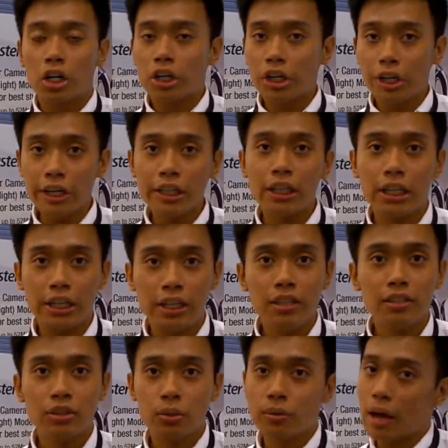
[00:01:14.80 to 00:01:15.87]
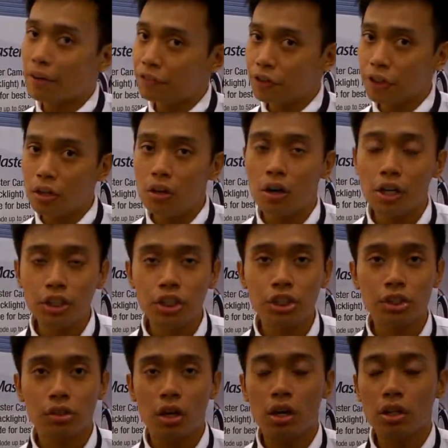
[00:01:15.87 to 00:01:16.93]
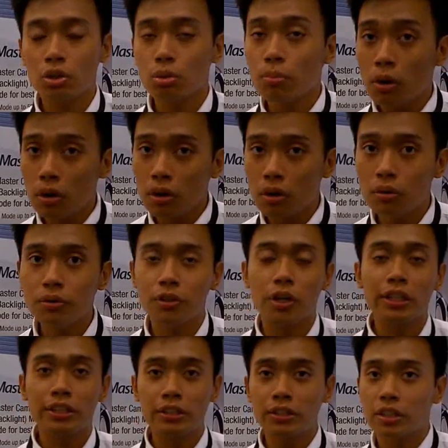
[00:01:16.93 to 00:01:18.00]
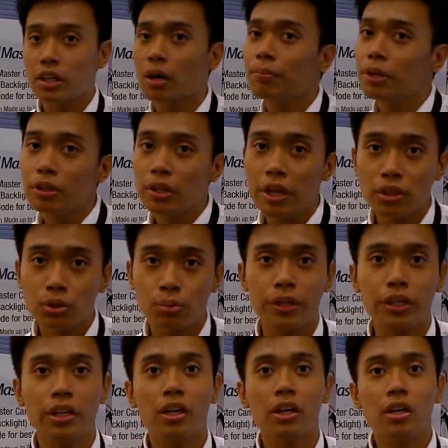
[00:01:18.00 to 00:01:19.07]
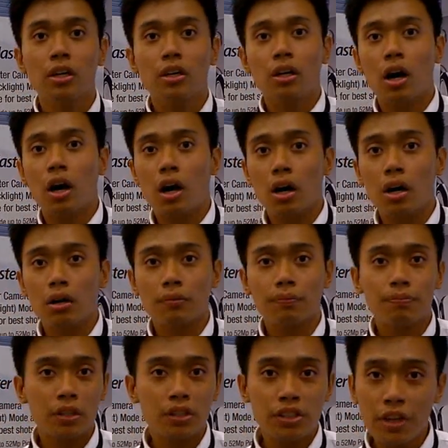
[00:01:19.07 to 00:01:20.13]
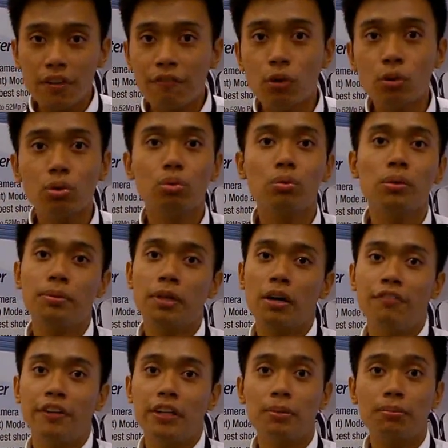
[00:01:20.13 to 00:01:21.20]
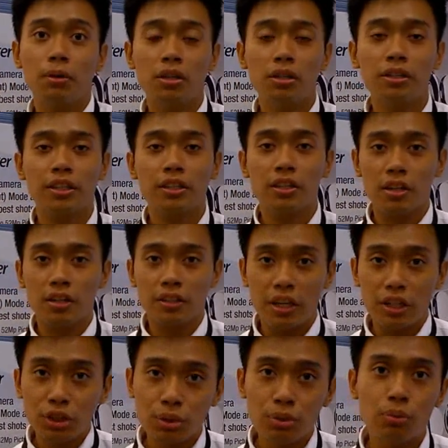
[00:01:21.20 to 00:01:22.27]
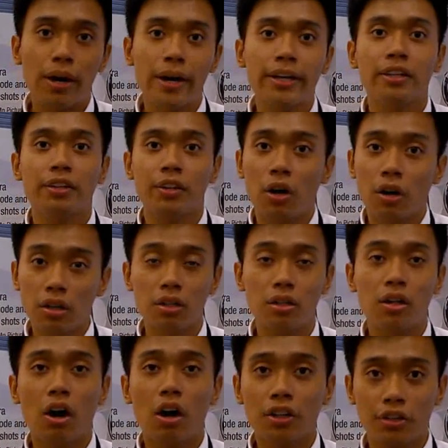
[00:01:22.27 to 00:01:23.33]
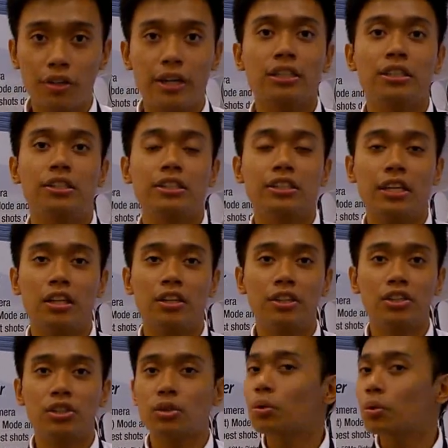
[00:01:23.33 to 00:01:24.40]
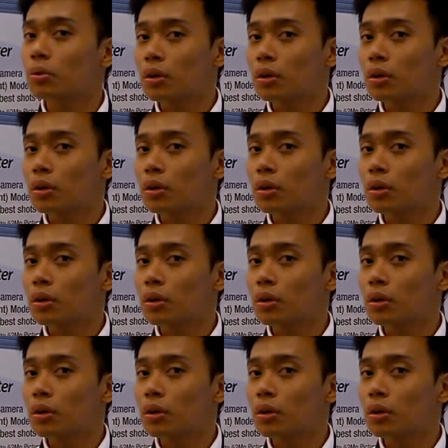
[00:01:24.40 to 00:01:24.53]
currently, so after the launch, tomorrow until the coming next week, the ZenFone 2 will be available in nationwide in all authorized resellers. So